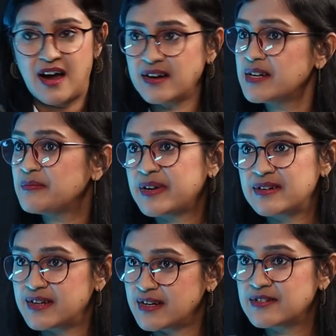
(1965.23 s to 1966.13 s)
hardly
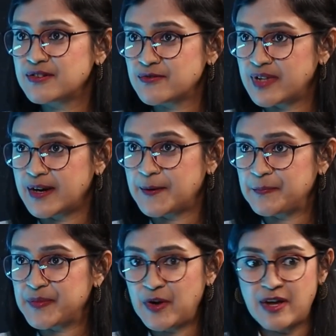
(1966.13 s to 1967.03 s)
paid attention to that.
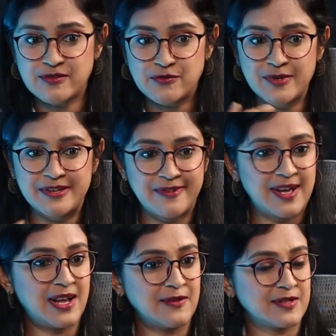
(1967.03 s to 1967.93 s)
You know, I was doing
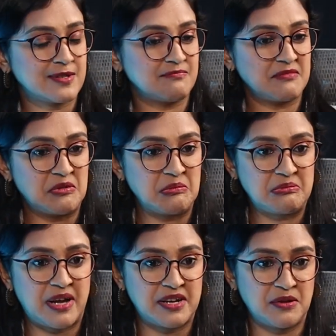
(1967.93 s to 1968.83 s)
well, I was, you
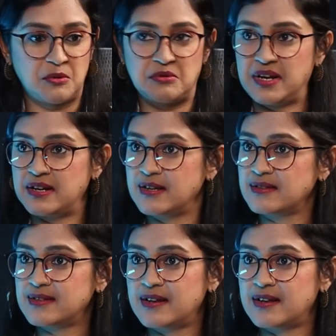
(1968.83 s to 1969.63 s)
know, getting good ratings,